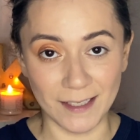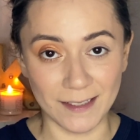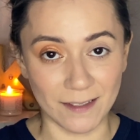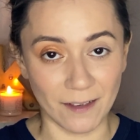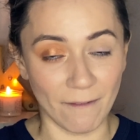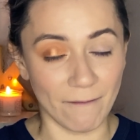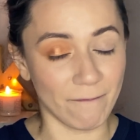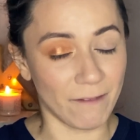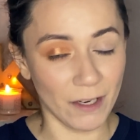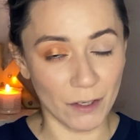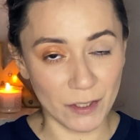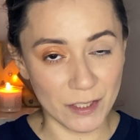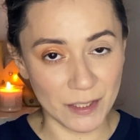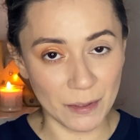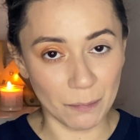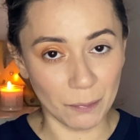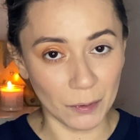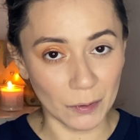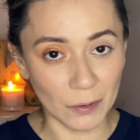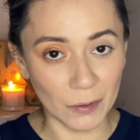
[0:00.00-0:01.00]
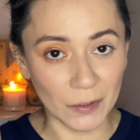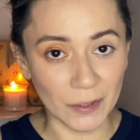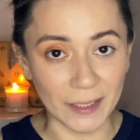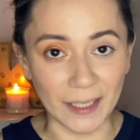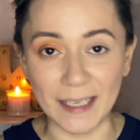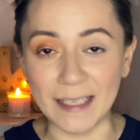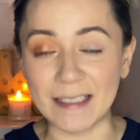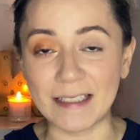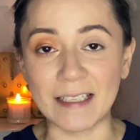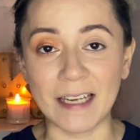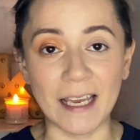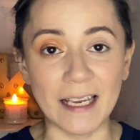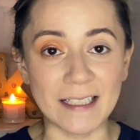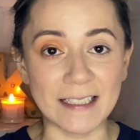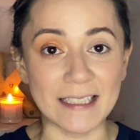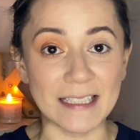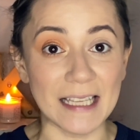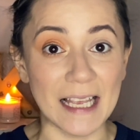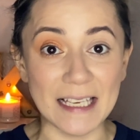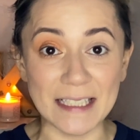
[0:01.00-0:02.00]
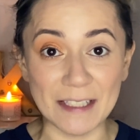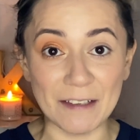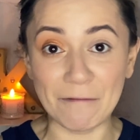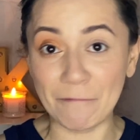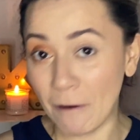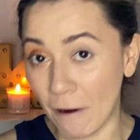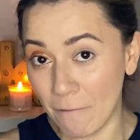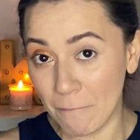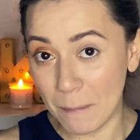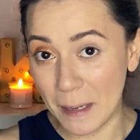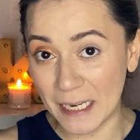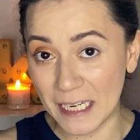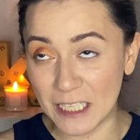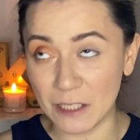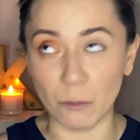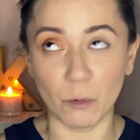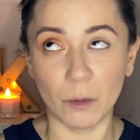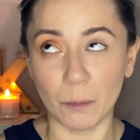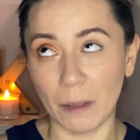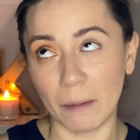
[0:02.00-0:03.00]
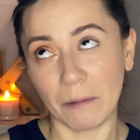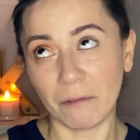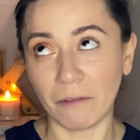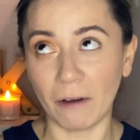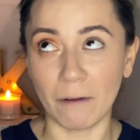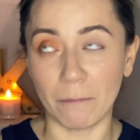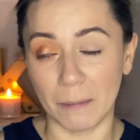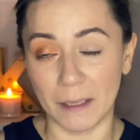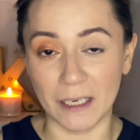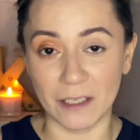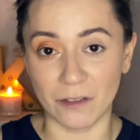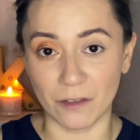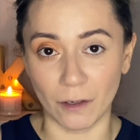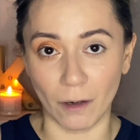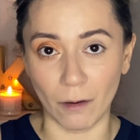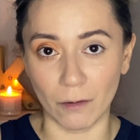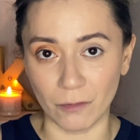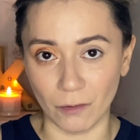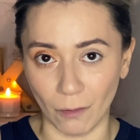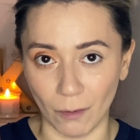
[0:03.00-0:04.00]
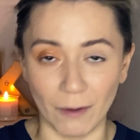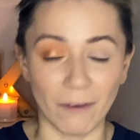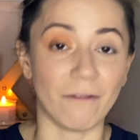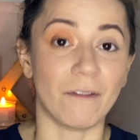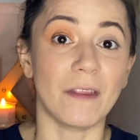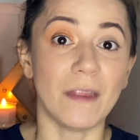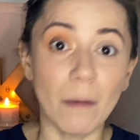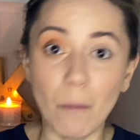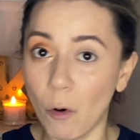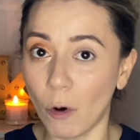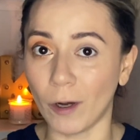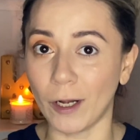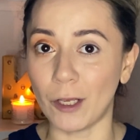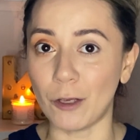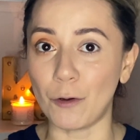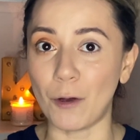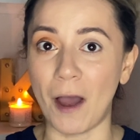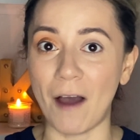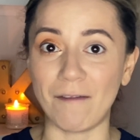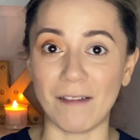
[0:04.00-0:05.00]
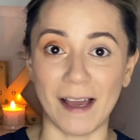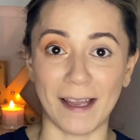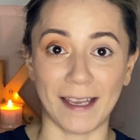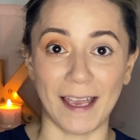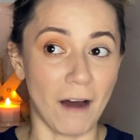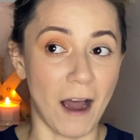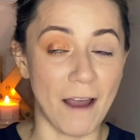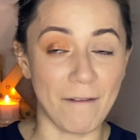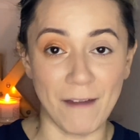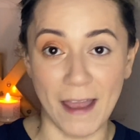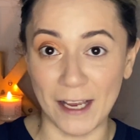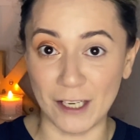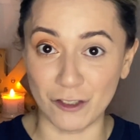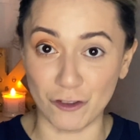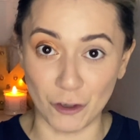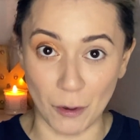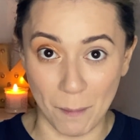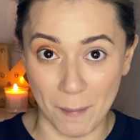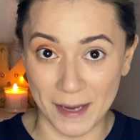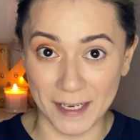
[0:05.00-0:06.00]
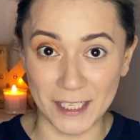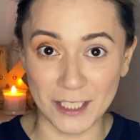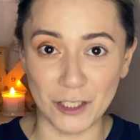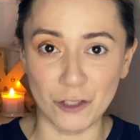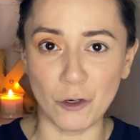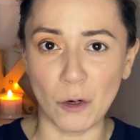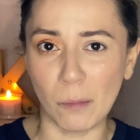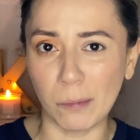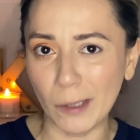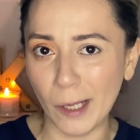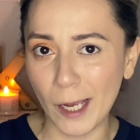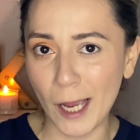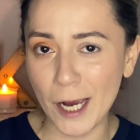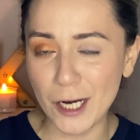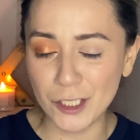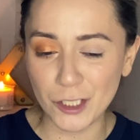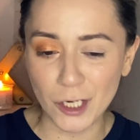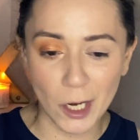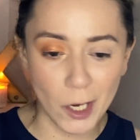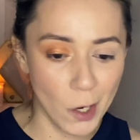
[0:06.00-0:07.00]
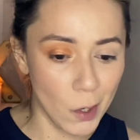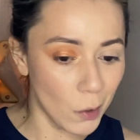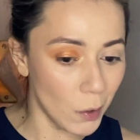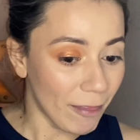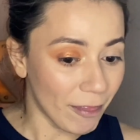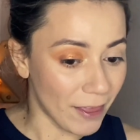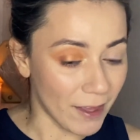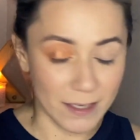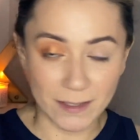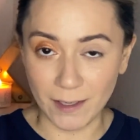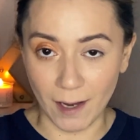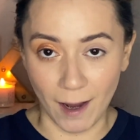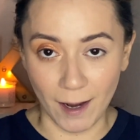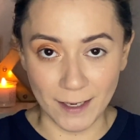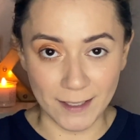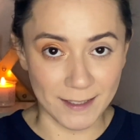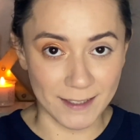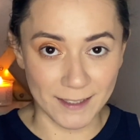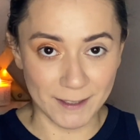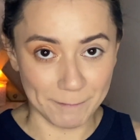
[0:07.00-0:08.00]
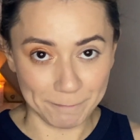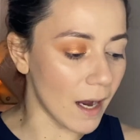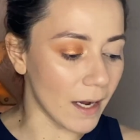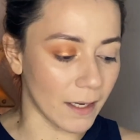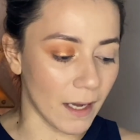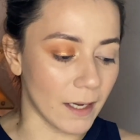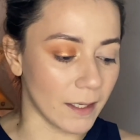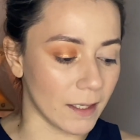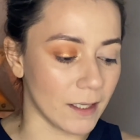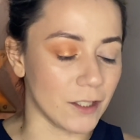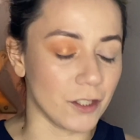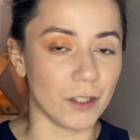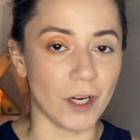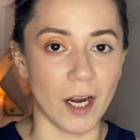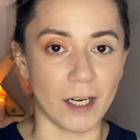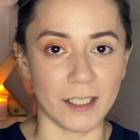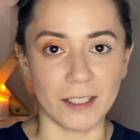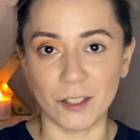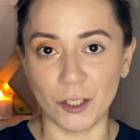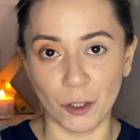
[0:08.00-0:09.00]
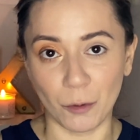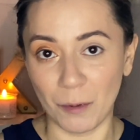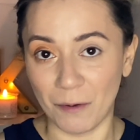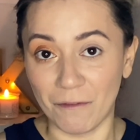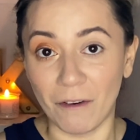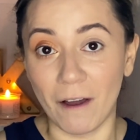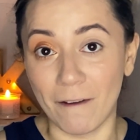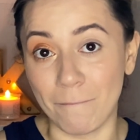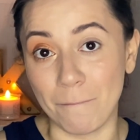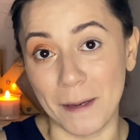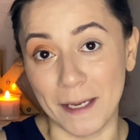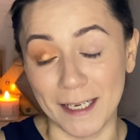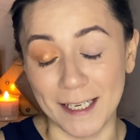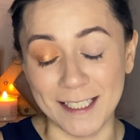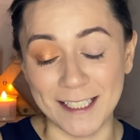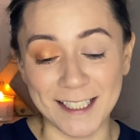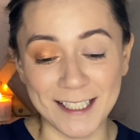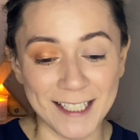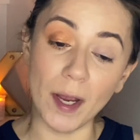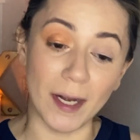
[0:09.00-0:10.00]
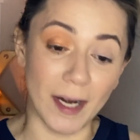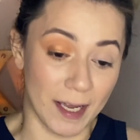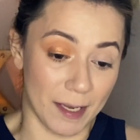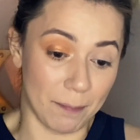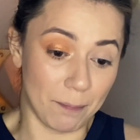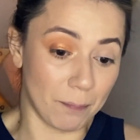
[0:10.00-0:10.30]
it's a very simple look. It takes less than 5 minutes, well maybe 5 minutes, you know, so if in the morning you have like 5 extra minutes to apply eyeshadow, this, guys, I kid you not, it took me 5 minutes, and I